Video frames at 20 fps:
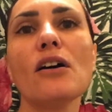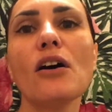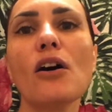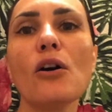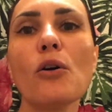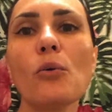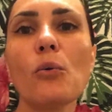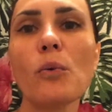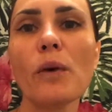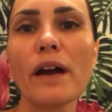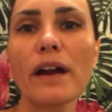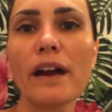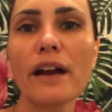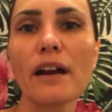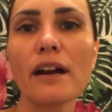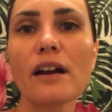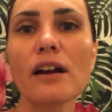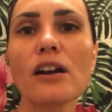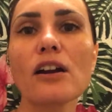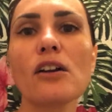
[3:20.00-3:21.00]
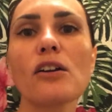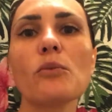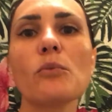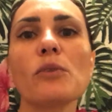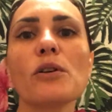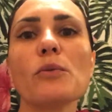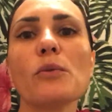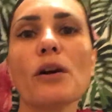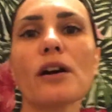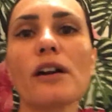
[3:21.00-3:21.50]
aware,
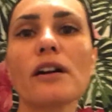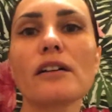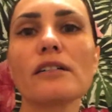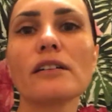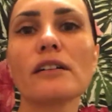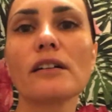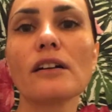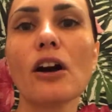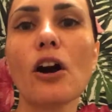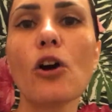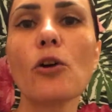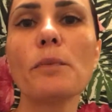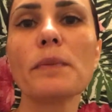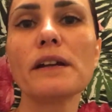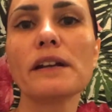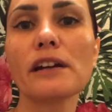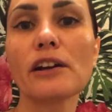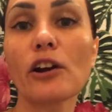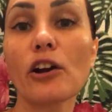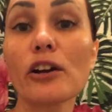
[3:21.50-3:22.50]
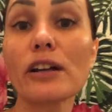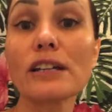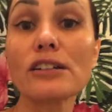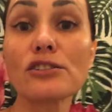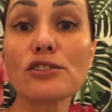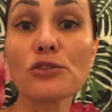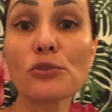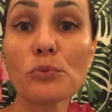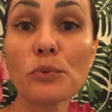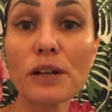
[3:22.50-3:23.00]
we work on opening our
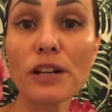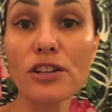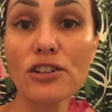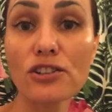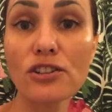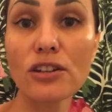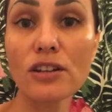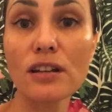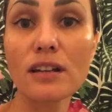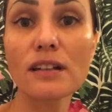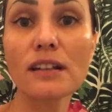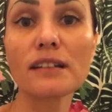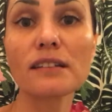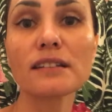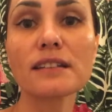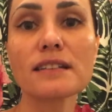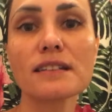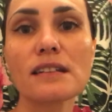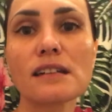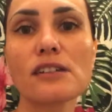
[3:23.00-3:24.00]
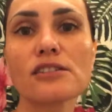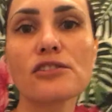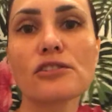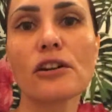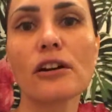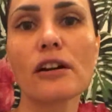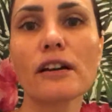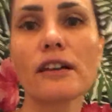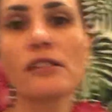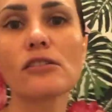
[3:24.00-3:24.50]
intuition, listening to
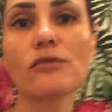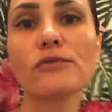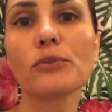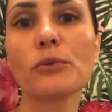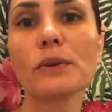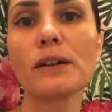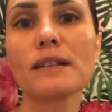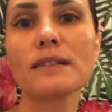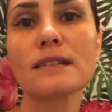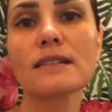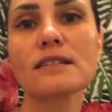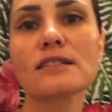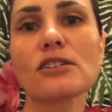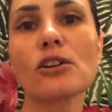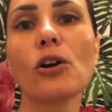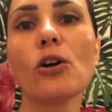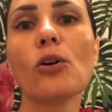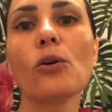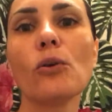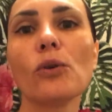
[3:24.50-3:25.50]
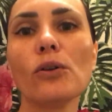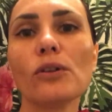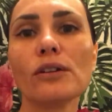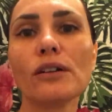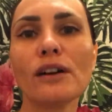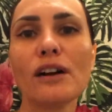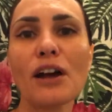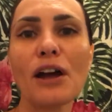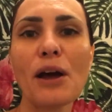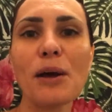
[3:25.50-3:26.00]
our inner voice,
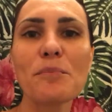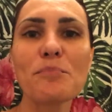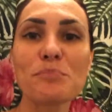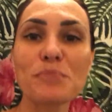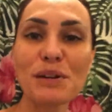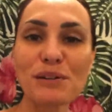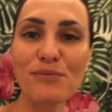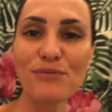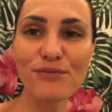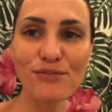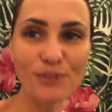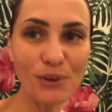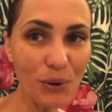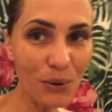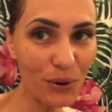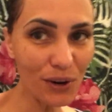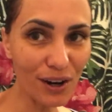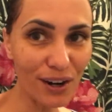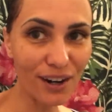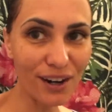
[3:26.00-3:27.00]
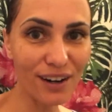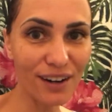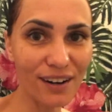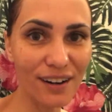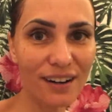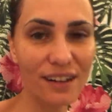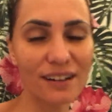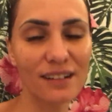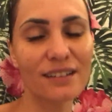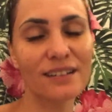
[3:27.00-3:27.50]
soul,
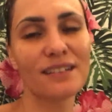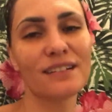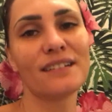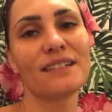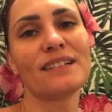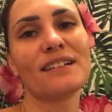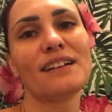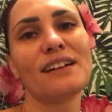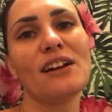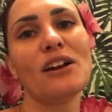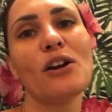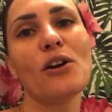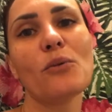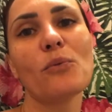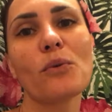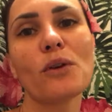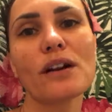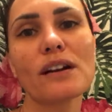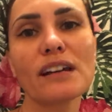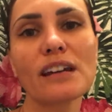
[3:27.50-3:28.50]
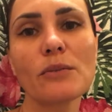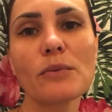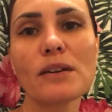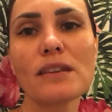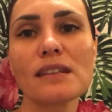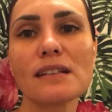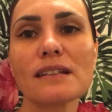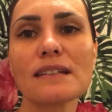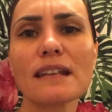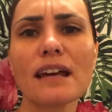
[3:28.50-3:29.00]
before working
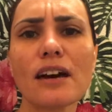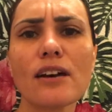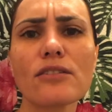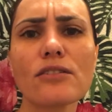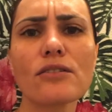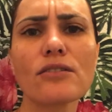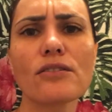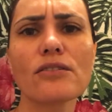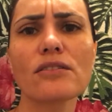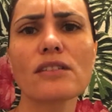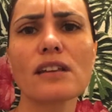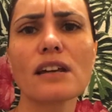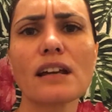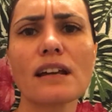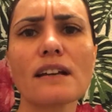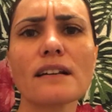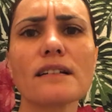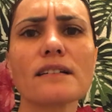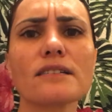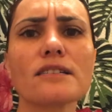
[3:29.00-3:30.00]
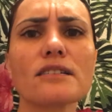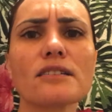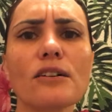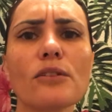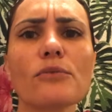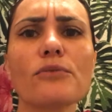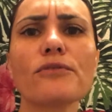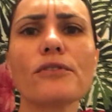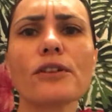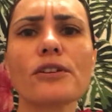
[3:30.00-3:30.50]
with these other things.
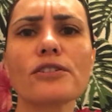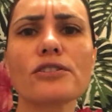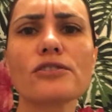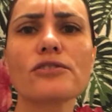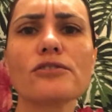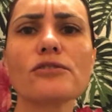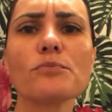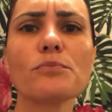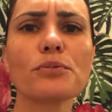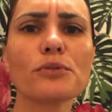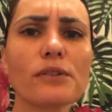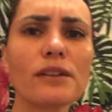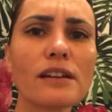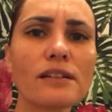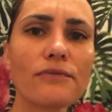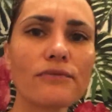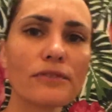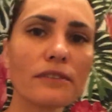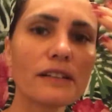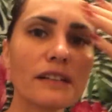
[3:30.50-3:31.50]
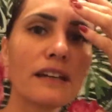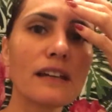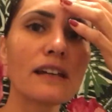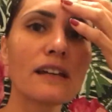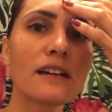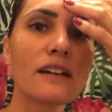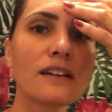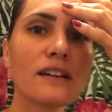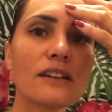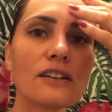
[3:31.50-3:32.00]
So first you
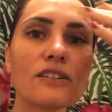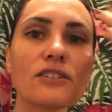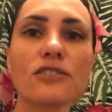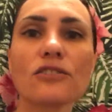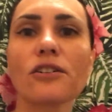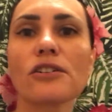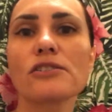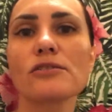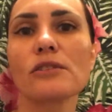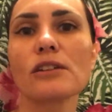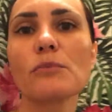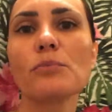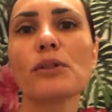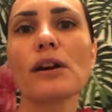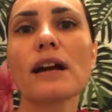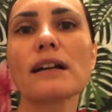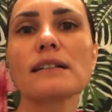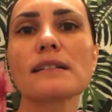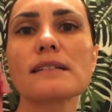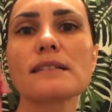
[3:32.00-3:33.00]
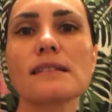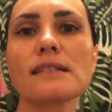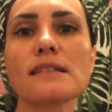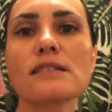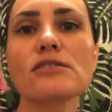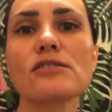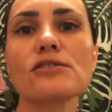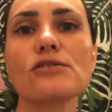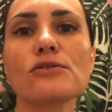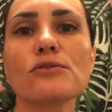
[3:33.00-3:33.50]
briefly start doing
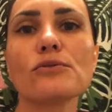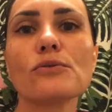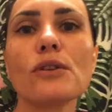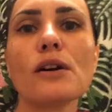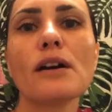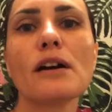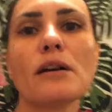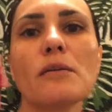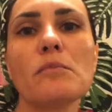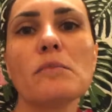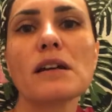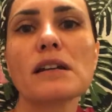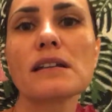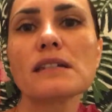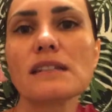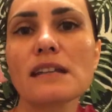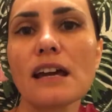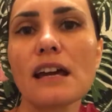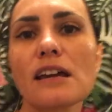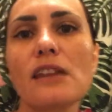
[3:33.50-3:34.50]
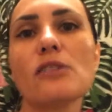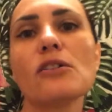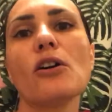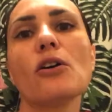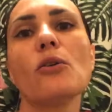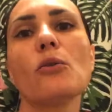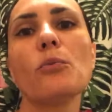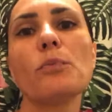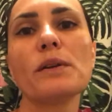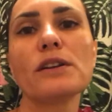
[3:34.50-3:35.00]
practices to meditate,
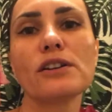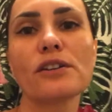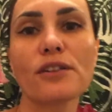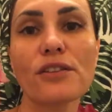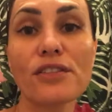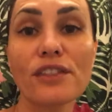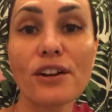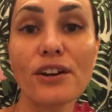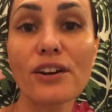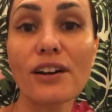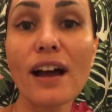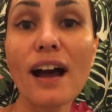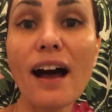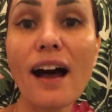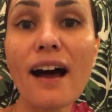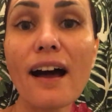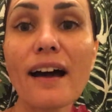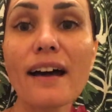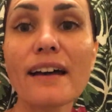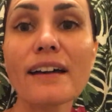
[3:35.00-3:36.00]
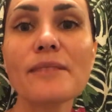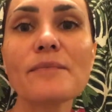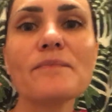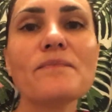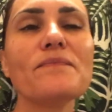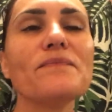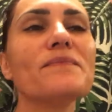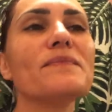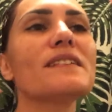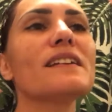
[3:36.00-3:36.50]
open your third eye,
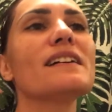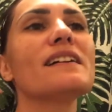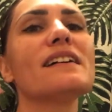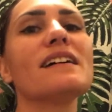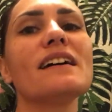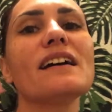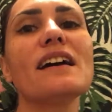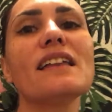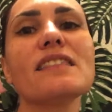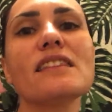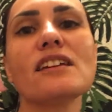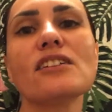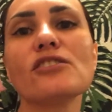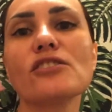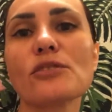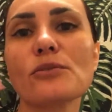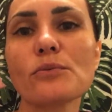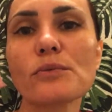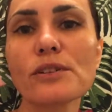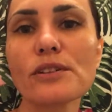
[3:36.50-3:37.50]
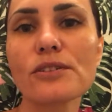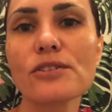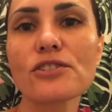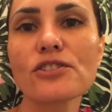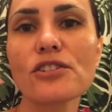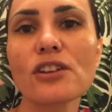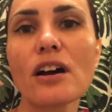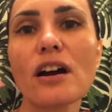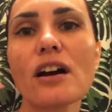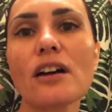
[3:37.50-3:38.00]
and then your root
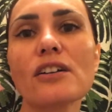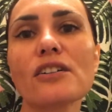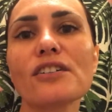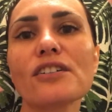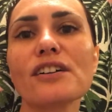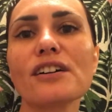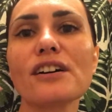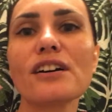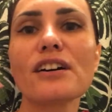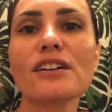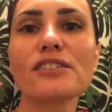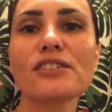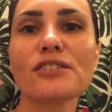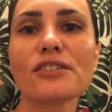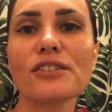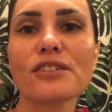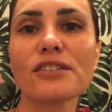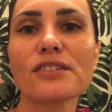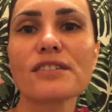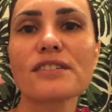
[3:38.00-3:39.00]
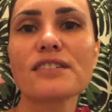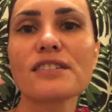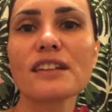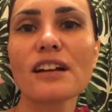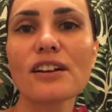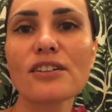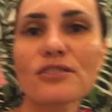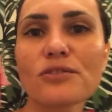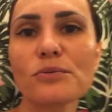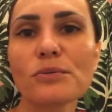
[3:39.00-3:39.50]
chakra, your
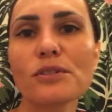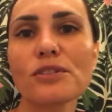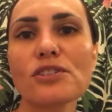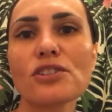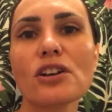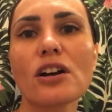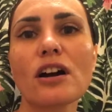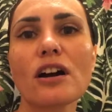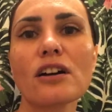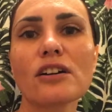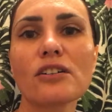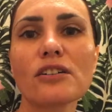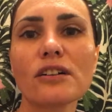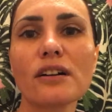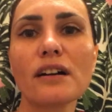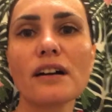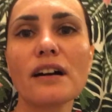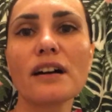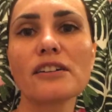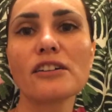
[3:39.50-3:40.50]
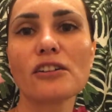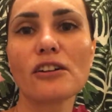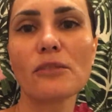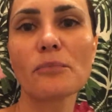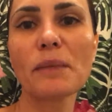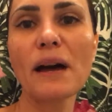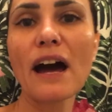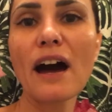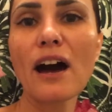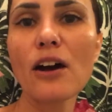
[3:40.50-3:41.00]
sexual chakra, your
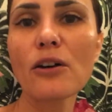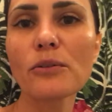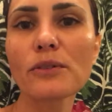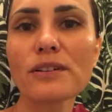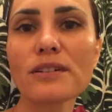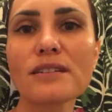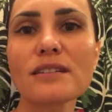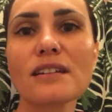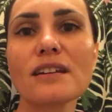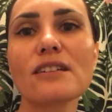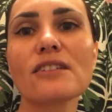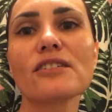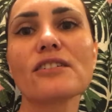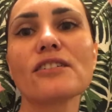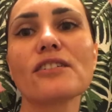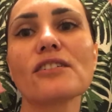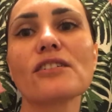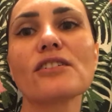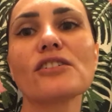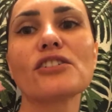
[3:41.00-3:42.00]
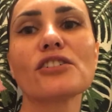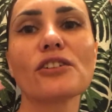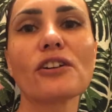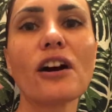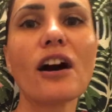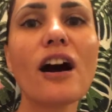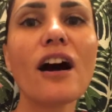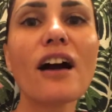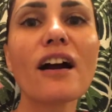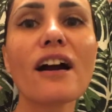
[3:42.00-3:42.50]
power center, your
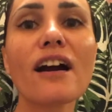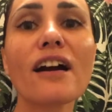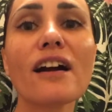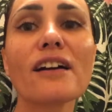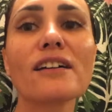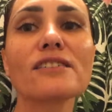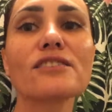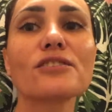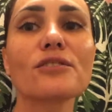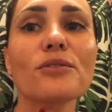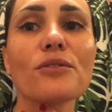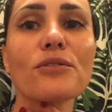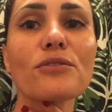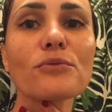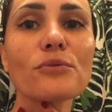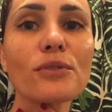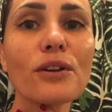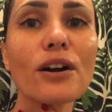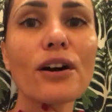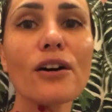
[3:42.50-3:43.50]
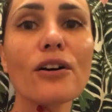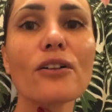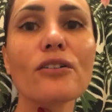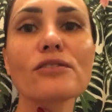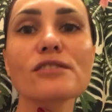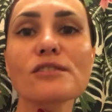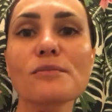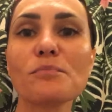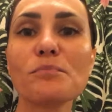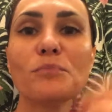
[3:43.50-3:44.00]
heart, your
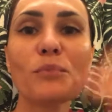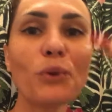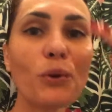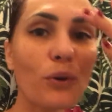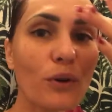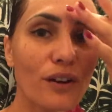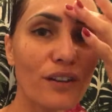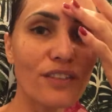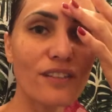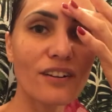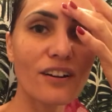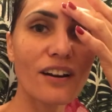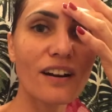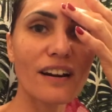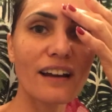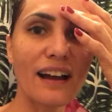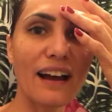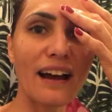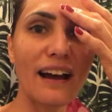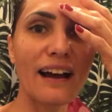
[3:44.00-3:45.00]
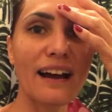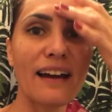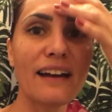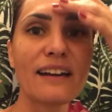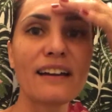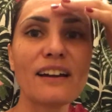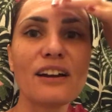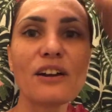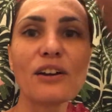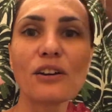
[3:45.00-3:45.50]
throat, more third
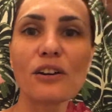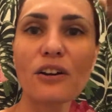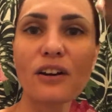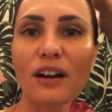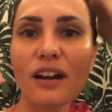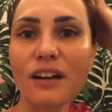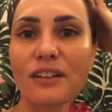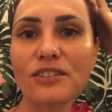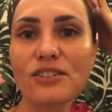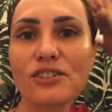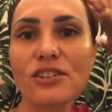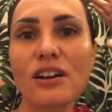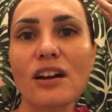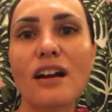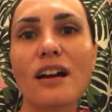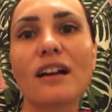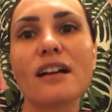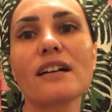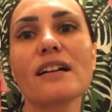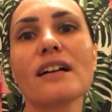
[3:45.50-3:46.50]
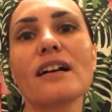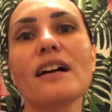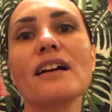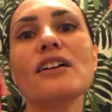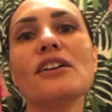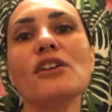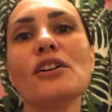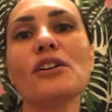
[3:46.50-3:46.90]
eye, crown chakra.